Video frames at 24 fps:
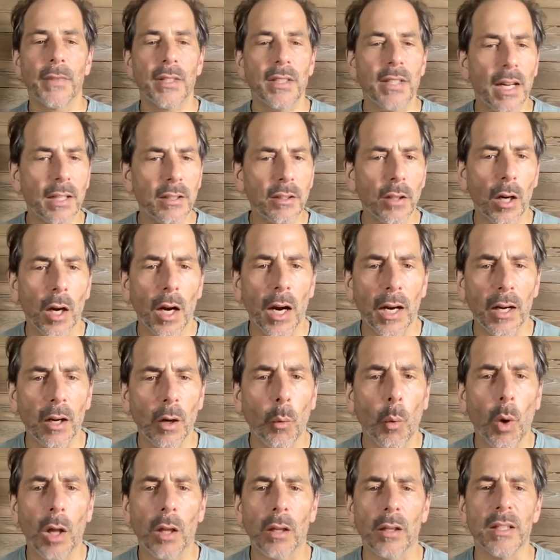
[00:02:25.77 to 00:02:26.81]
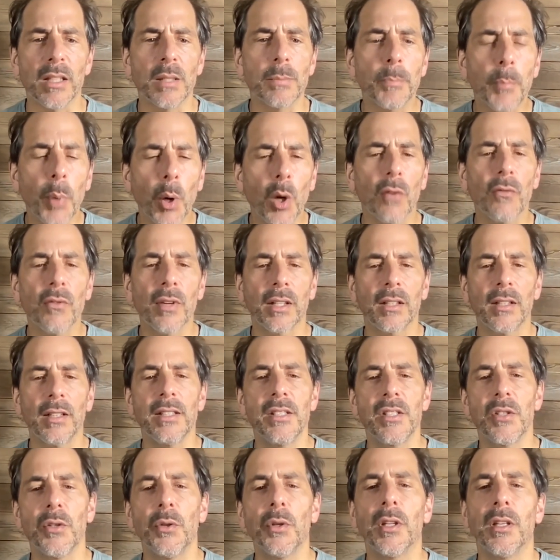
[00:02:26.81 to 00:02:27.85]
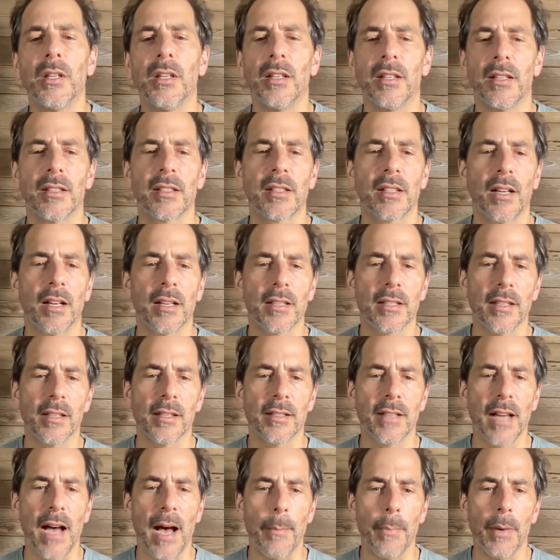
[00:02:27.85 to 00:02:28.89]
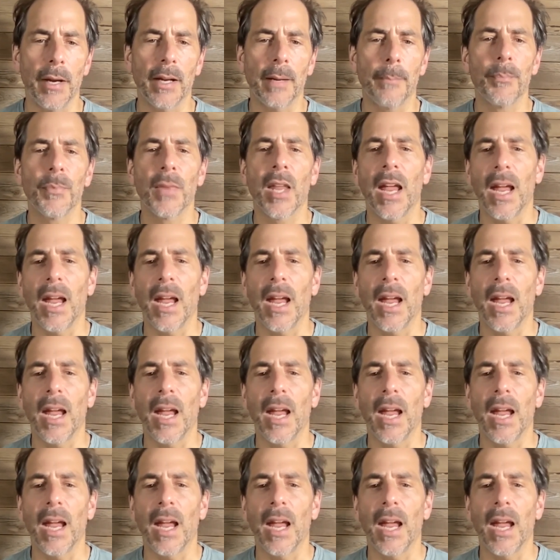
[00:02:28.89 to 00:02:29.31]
Dr. Aggarwal is perfectly suited to discuss this topic.